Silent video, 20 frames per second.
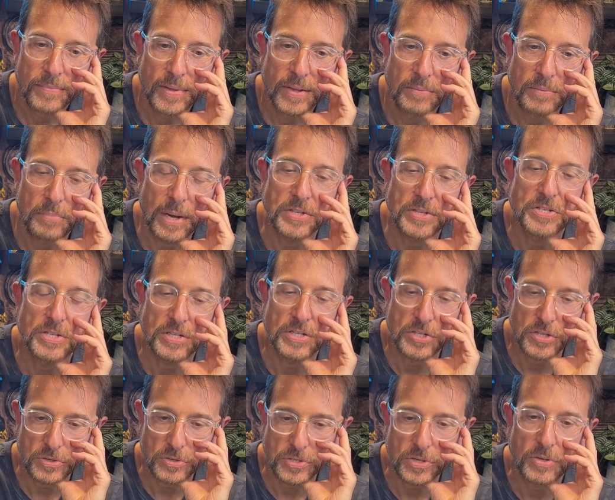By 6
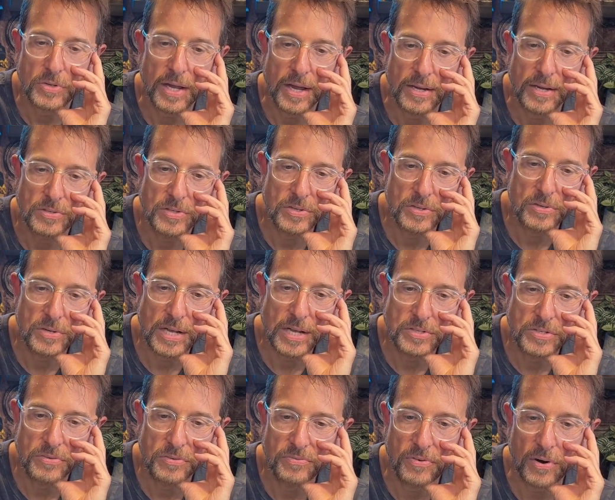years, okay, so you're not
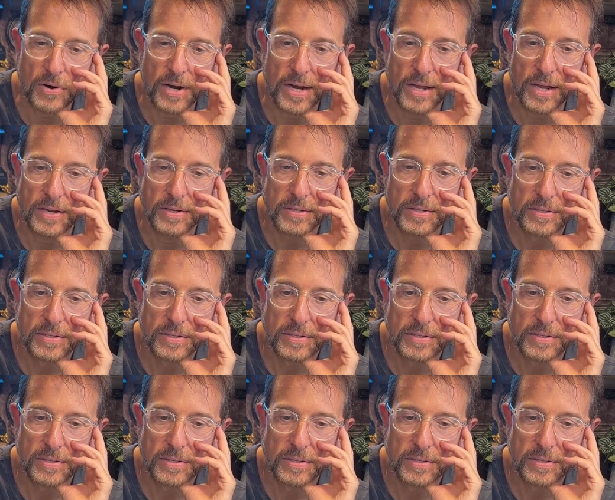too far ahead.